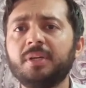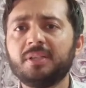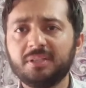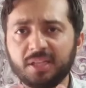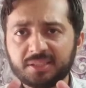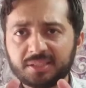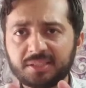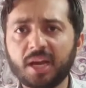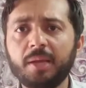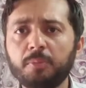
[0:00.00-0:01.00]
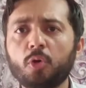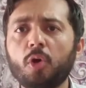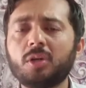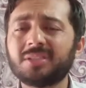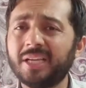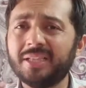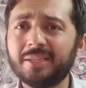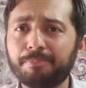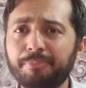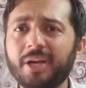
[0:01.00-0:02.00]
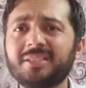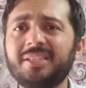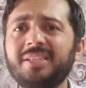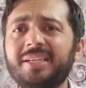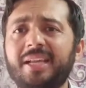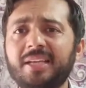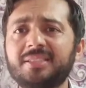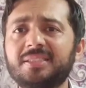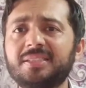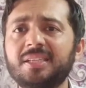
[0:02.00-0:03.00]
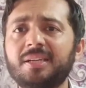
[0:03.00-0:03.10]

this time clause in the present tense.